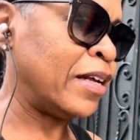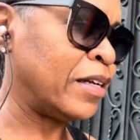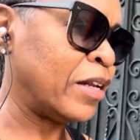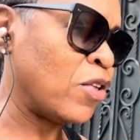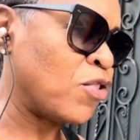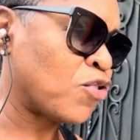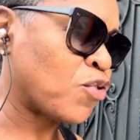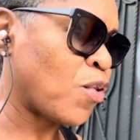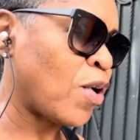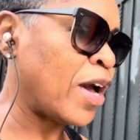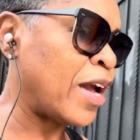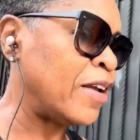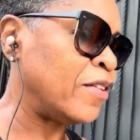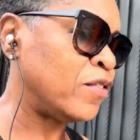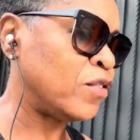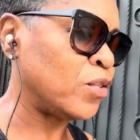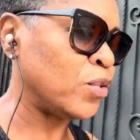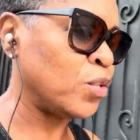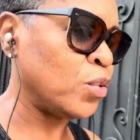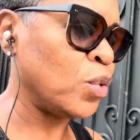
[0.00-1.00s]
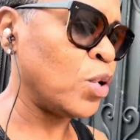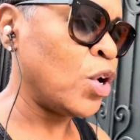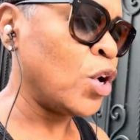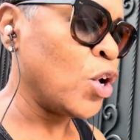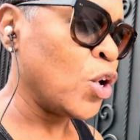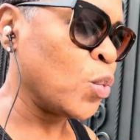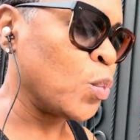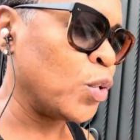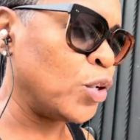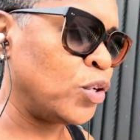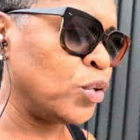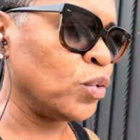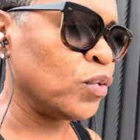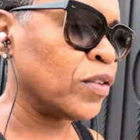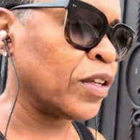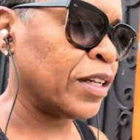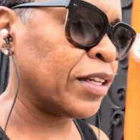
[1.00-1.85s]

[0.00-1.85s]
They're trying to reduce